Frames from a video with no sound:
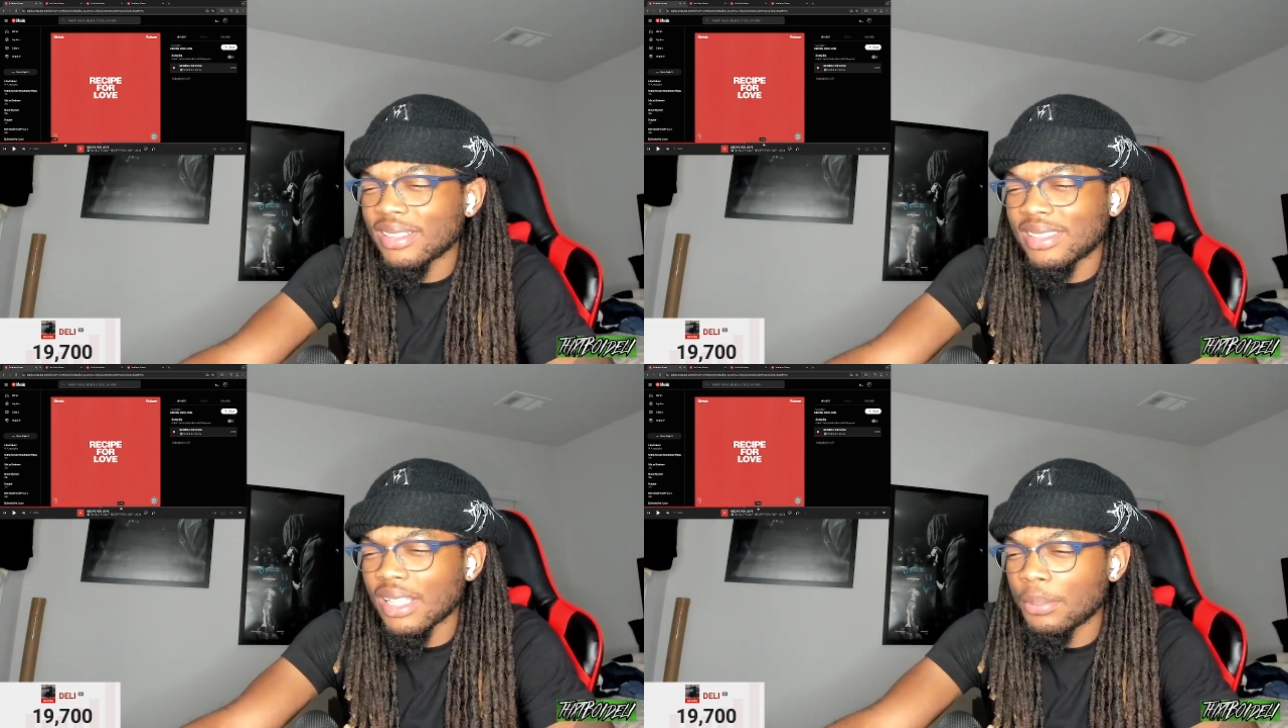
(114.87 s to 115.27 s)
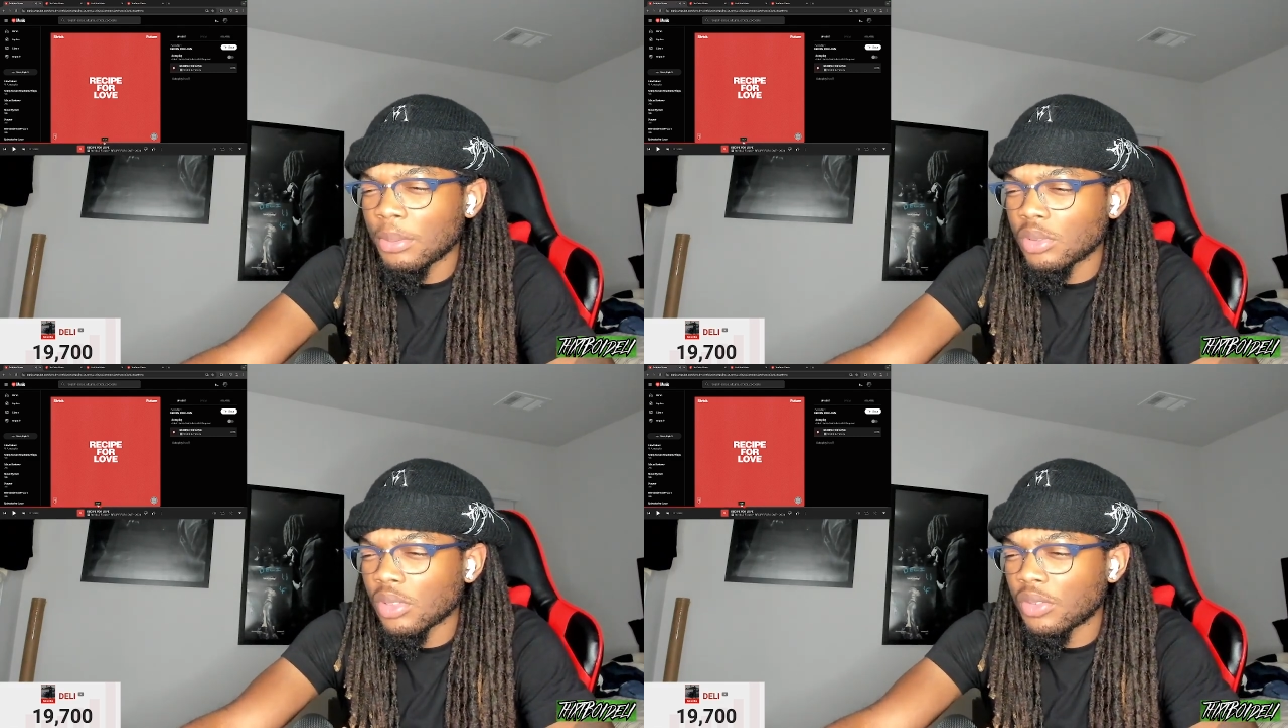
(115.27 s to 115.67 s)
the
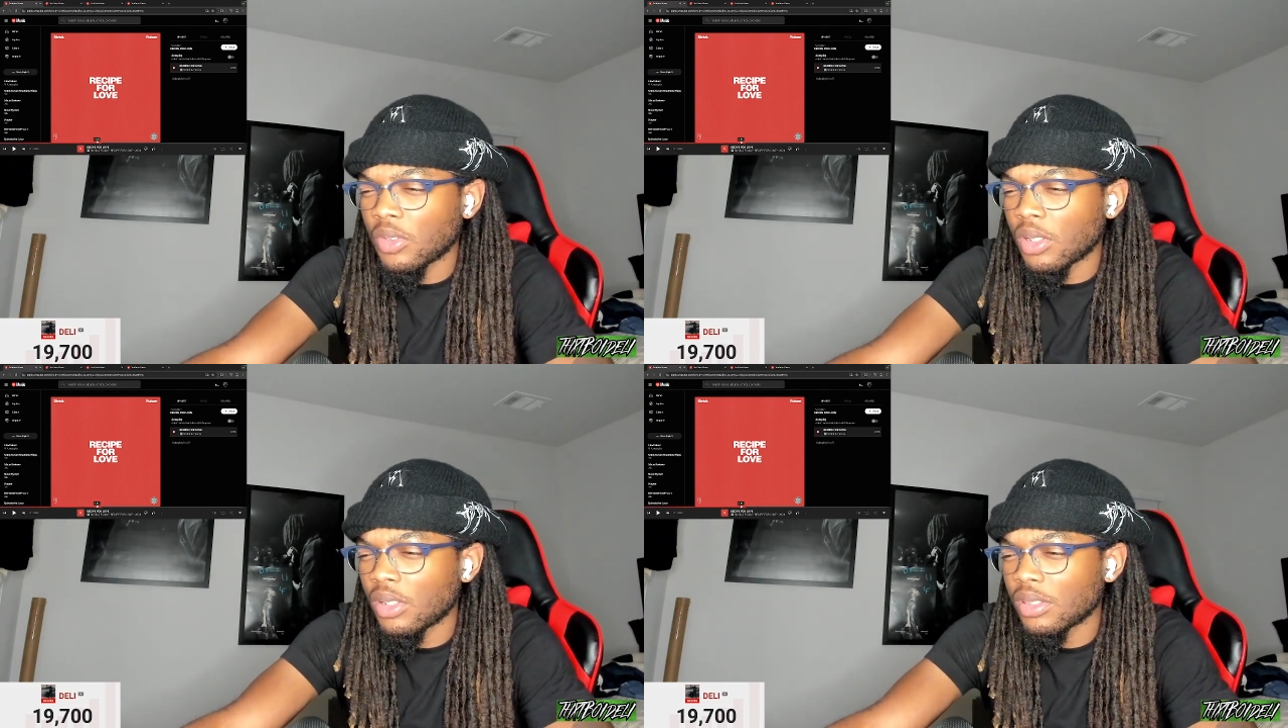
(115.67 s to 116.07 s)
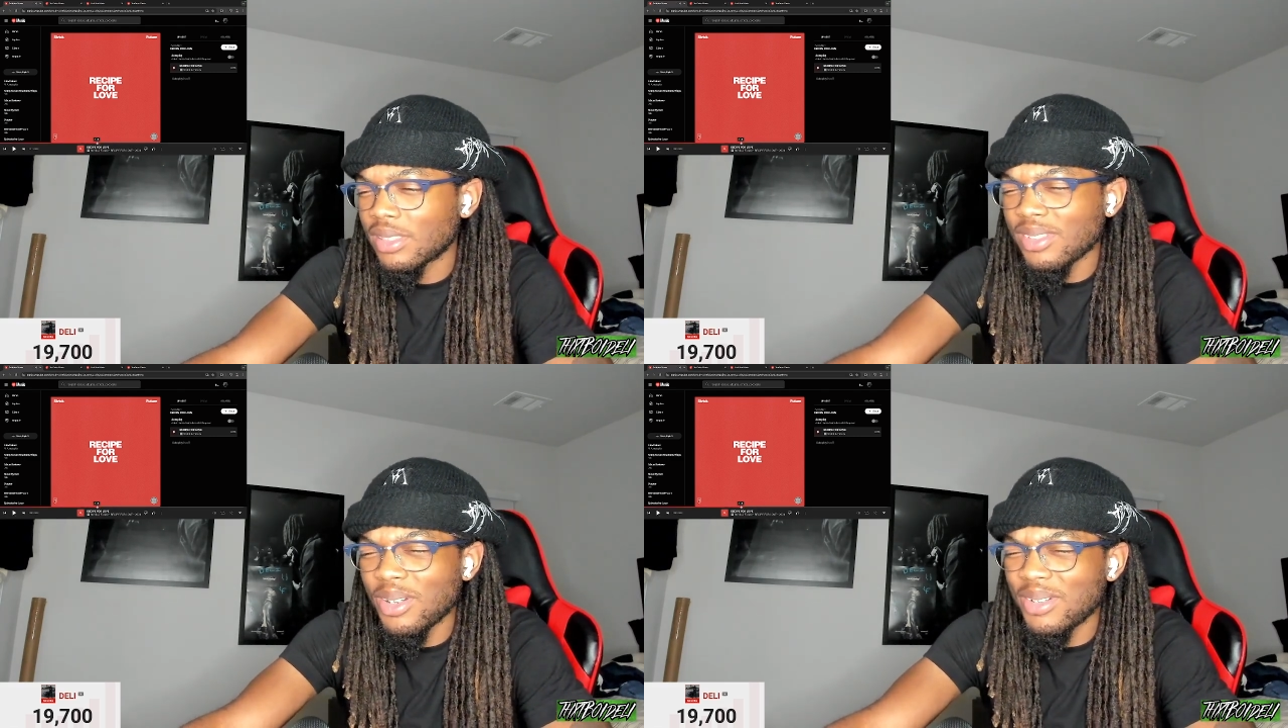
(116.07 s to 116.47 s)
sample so far.
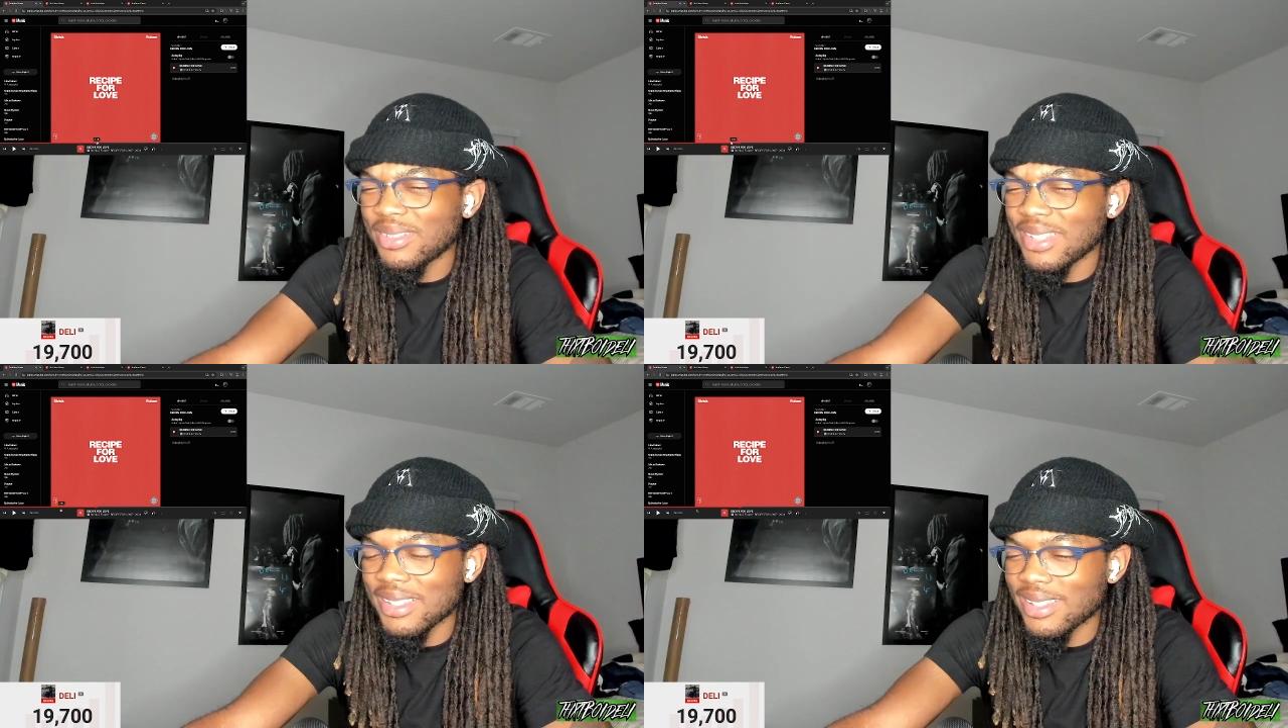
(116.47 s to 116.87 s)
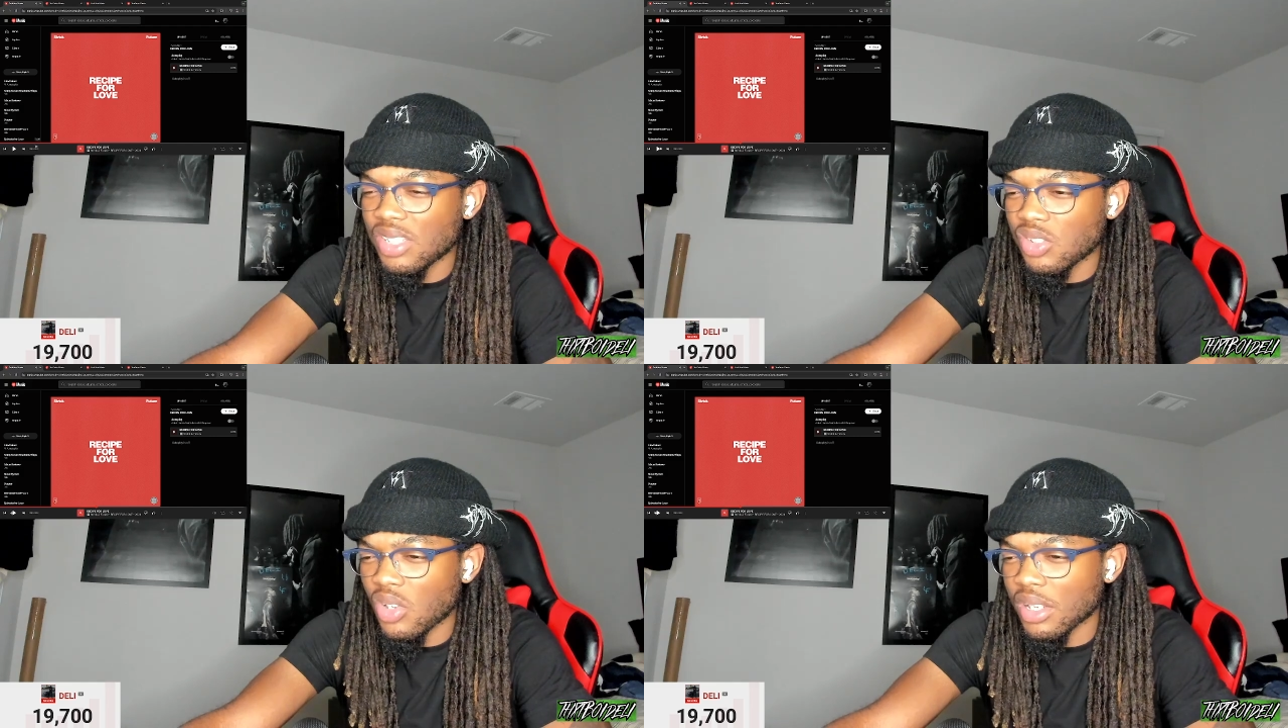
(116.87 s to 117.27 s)
This song it, it's
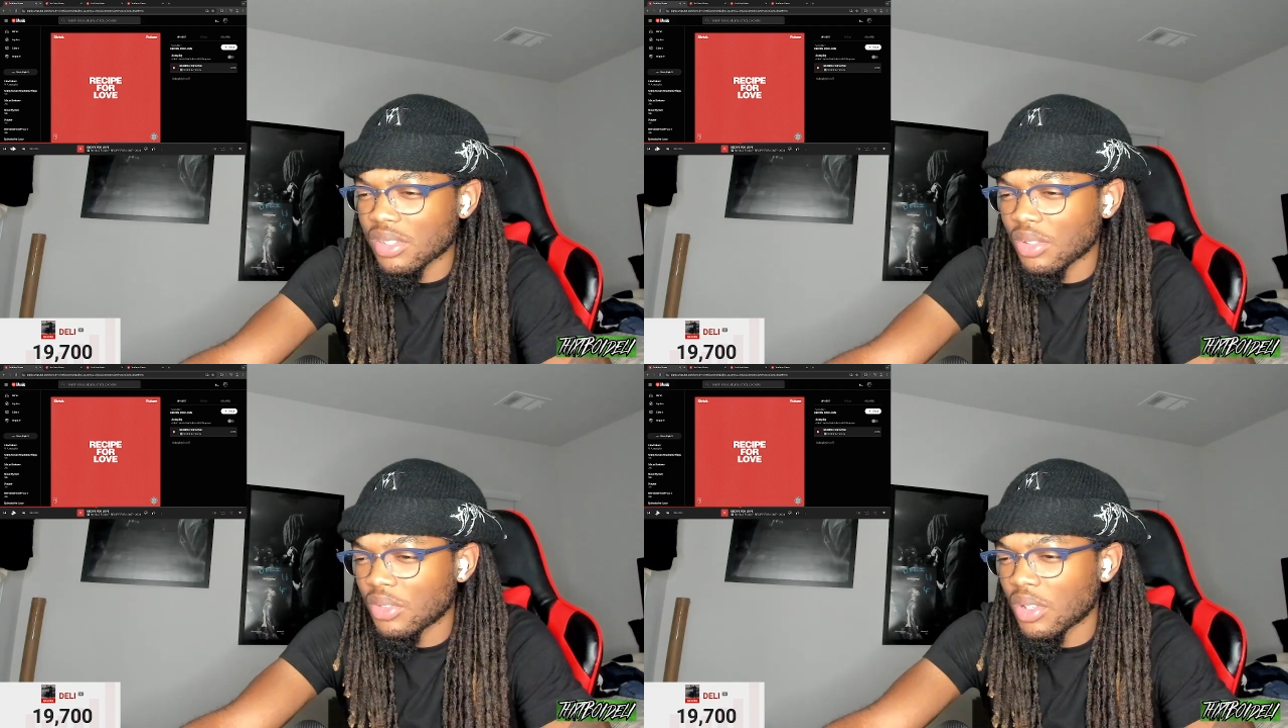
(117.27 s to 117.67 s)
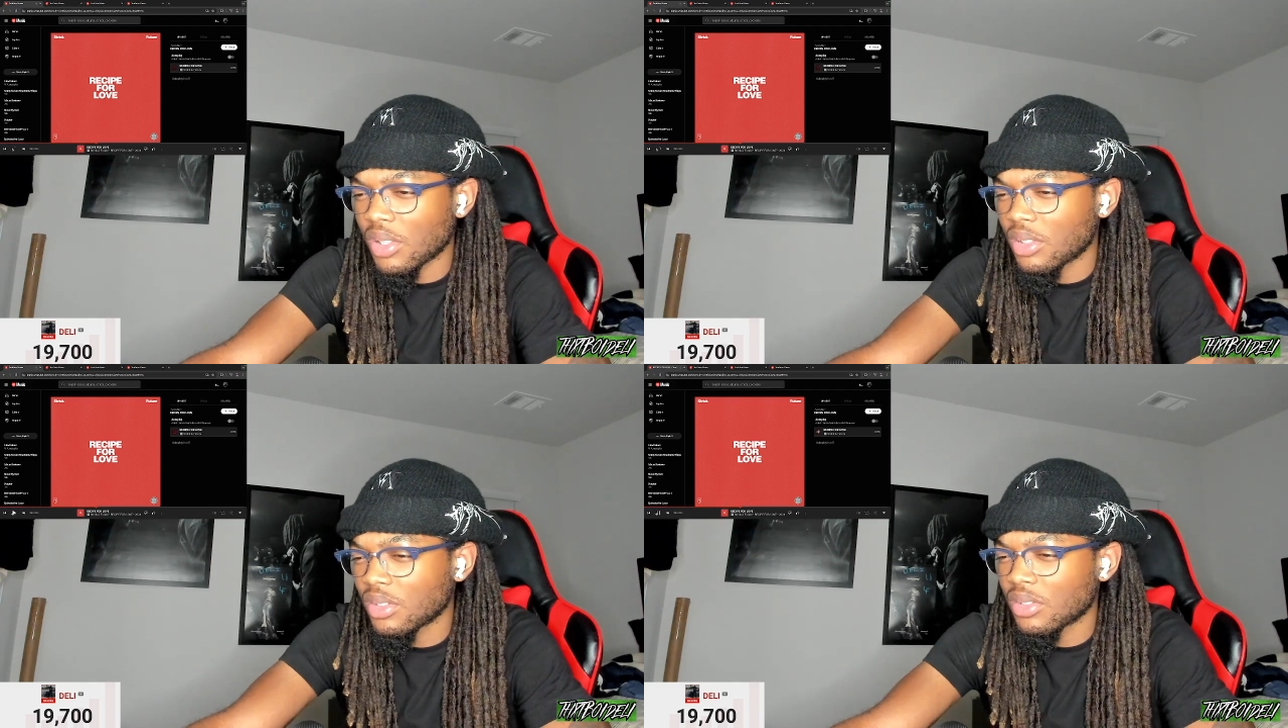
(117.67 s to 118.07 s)
straight so far.